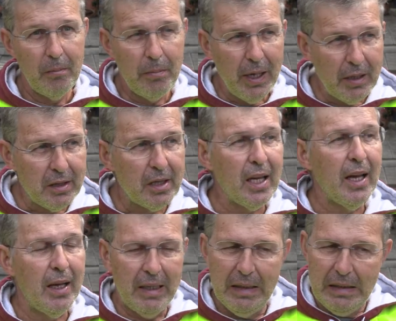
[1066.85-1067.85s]
But
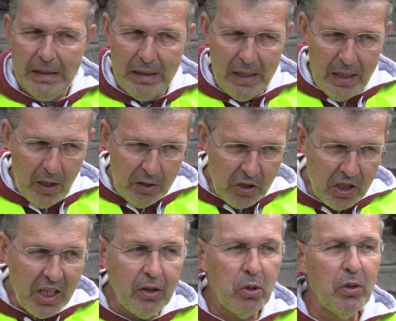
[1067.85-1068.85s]
uh, on
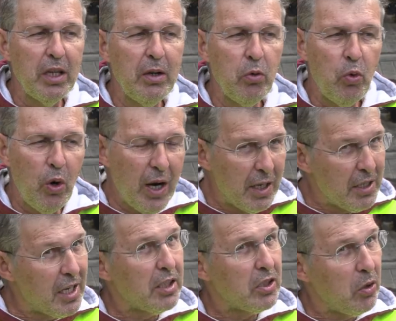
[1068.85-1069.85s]
Saturday, we are
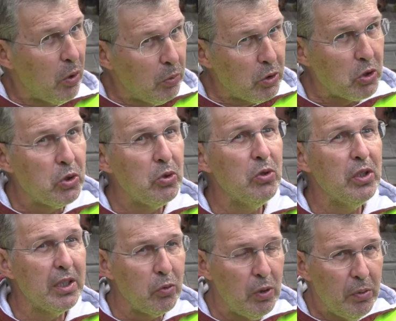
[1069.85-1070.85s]
just almost sure
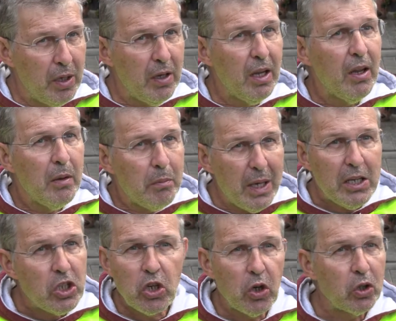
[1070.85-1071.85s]
that will be very
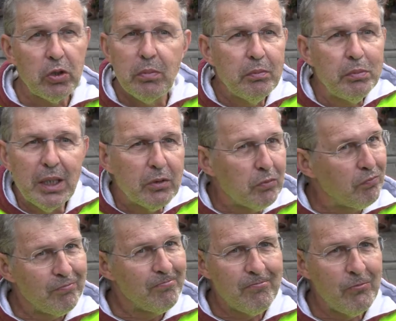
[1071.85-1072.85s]
short, but
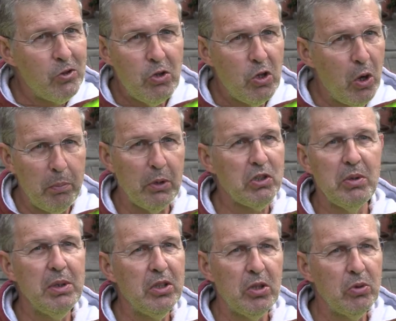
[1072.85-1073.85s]
no
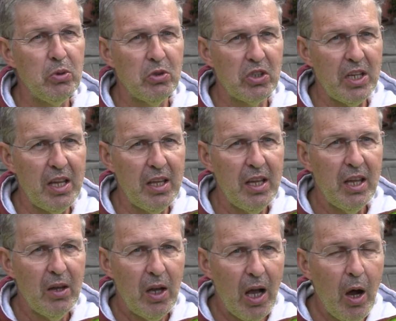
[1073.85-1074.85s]
possibility to say
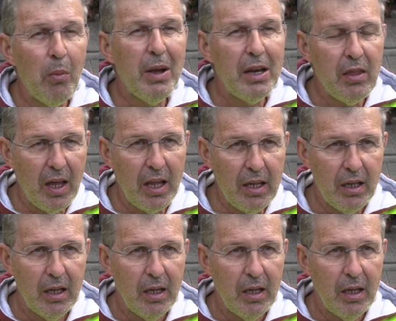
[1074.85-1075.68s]
how many days.